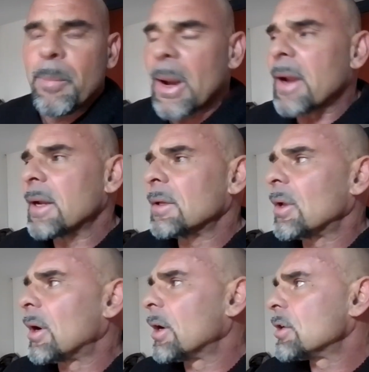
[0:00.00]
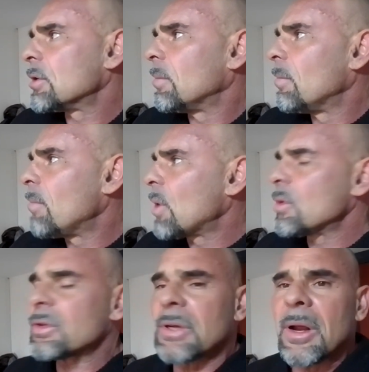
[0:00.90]
By and large,
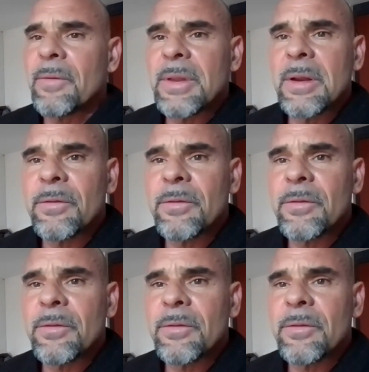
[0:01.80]
most of the